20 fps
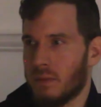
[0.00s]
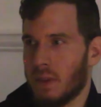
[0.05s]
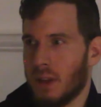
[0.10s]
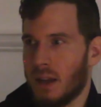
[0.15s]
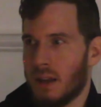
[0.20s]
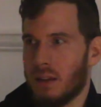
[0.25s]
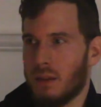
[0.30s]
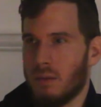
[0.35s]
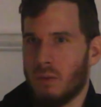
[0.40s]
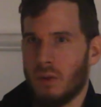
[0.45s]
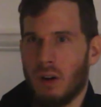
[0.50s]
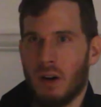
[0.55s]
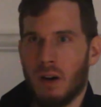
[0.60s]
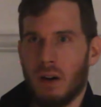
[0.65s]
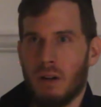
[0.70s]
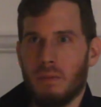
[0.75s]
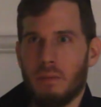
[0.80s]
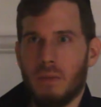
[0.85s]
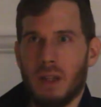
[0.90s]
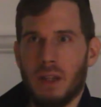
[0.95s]
And the war
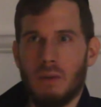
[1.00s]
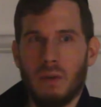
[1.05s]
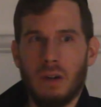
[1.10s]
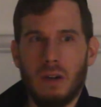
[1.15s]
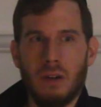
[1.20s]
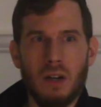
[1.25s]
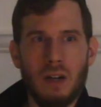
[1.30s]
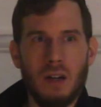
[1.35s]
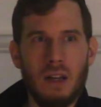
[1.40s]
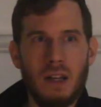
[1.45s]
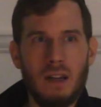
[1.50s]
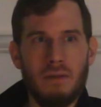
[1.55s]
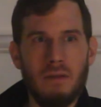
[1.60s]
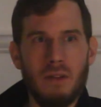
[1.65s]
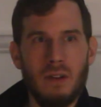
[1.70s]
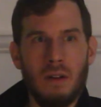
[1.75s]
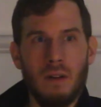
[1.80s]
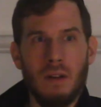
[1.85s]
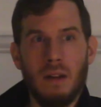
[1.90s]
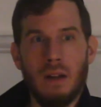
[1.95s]
between good and
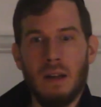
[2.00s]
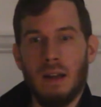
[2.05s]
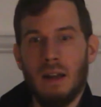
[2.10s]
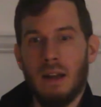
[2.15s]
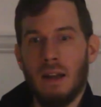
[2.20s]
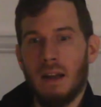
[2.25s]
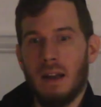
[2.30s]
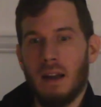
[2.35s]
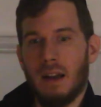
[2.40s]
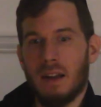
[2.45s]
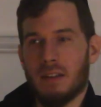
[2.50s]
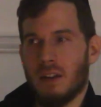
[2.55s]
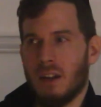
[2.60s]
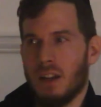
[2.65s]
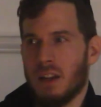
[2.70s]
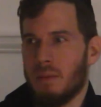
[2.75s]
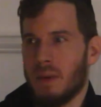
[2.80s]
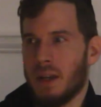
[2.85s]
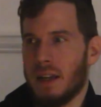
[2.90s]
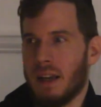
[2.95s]
evil has
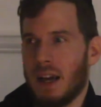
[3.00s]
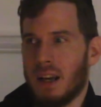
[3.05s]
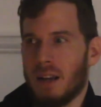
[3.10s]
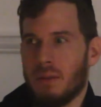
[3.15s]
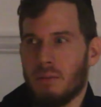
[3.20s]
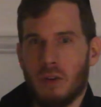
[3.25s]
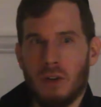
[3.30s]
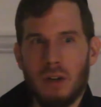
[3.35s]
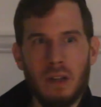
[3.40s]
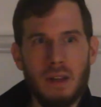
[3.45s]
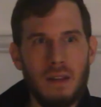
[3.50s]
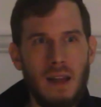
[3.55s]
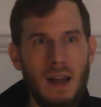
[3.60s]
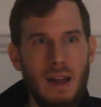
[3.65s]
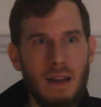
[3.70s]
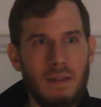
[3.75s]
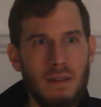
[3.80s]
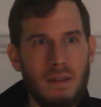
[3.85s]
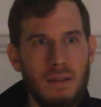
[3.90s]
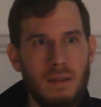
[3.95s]
only been getting more
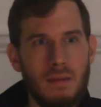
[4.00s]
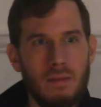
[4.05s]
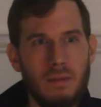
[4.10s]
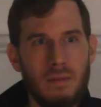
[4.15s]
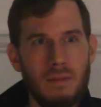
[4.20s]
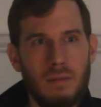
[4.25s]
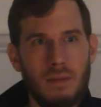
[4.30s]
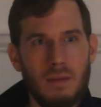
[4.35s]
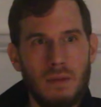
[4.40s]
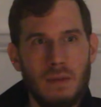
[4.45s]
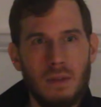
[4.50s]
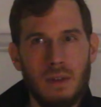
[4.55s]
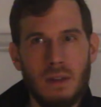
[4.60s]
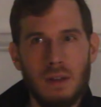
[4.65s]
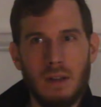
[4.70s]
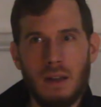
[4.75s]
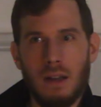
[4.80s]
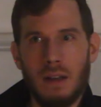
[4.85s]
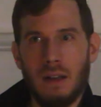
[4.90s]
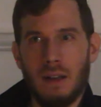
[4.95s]
intense.
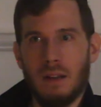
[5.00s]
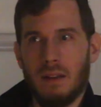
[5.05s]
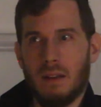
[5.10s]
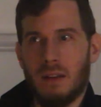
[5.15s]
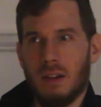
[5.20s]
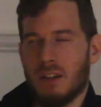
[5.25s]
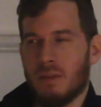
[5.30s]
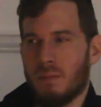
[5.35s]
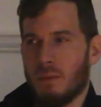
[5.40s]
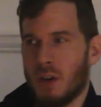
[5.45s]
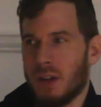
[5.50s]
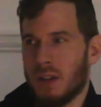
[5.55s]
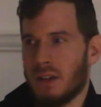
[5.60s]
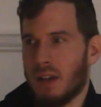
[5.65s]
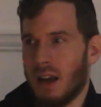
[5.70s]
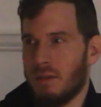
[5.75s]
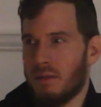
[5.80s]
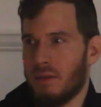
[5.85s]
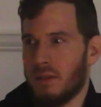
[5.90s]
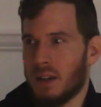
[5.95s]
There's more
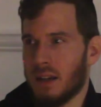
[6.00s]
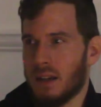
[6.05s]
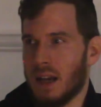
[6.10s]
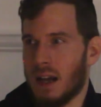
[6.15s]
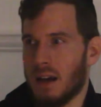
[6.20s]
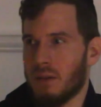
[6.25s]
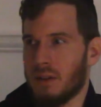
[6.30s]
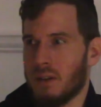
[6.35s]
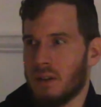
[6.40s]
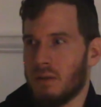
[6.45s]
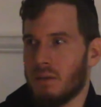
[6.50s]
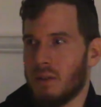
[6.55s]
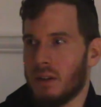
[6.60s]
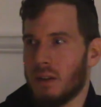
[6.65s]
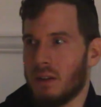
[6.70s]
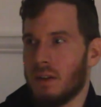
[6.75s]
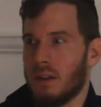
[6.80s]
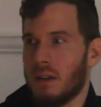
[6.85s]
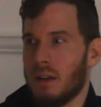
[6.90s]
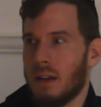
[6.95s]
suffering now in the
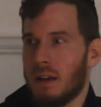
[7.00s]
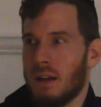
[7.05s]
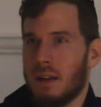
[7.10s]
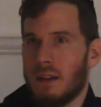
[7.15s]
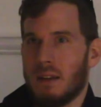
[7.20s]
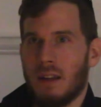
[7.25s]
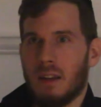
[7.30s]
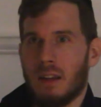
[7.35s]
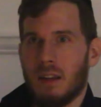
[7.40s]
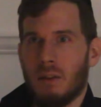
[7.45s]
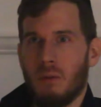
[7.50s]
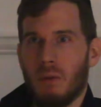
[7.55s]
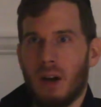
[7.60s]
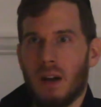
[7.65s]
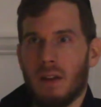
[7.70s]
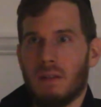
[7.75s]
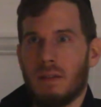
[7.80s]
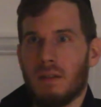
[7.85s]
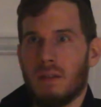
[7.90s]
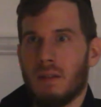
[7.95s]
world than there
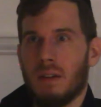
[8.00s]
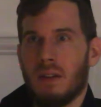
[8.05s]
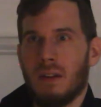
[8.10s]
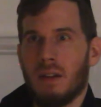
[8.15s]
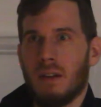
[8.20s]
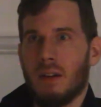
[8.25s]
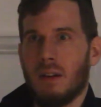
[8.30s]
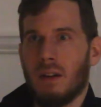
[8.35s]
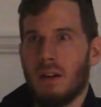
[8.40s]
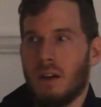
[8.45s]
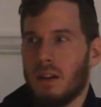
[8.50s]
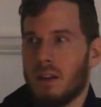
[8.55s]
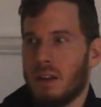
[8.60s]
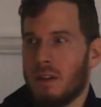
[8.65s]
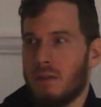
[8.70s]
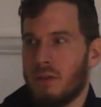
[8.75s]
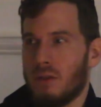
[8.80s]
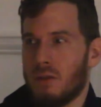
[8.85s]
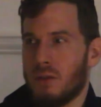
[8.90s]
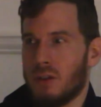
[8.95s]
was only a
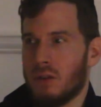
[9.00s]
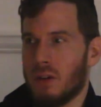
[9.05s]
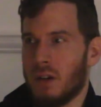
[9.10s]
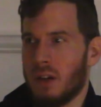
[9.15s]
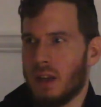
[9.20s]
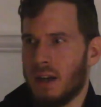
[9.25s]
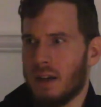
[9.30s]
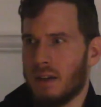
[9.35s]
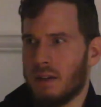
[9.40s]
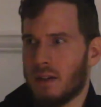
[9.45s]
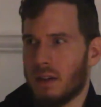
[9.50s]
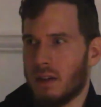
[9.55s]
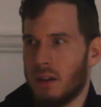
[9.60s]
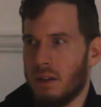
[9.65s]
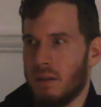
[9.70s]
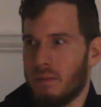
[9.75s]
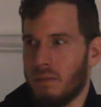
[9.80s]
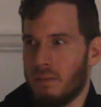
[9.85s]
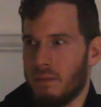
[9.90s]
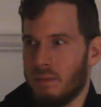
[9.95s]
few short years ago.